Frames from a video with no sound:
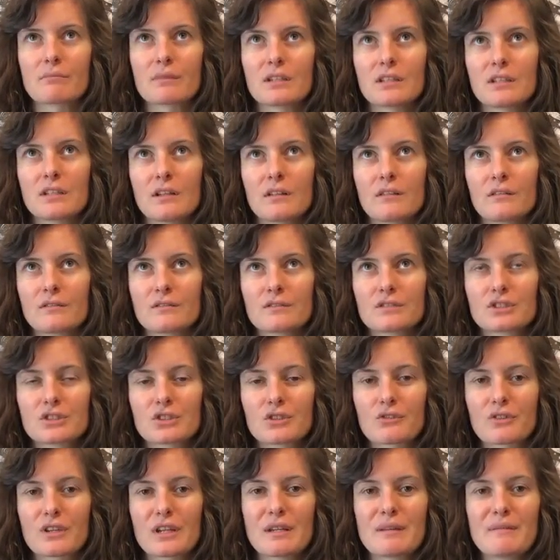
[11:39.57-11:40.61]
but you know,
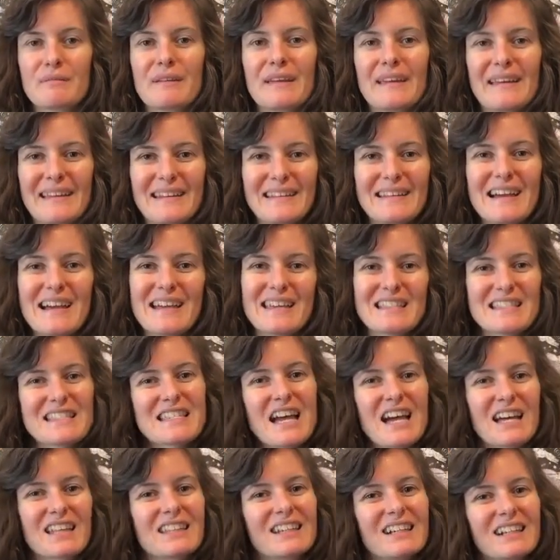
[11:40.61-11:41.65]
screaming at
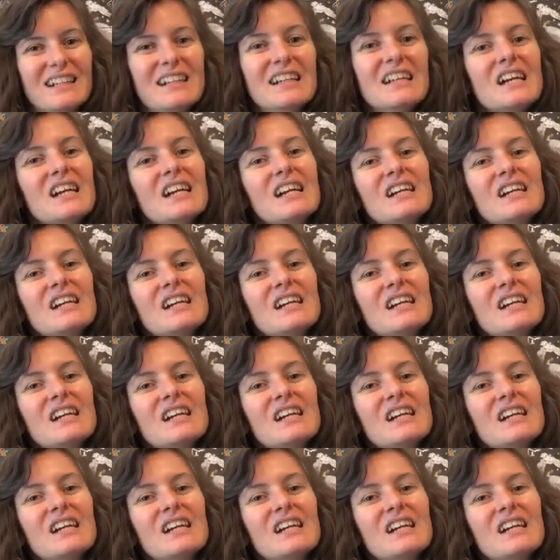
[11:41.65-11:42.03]
each other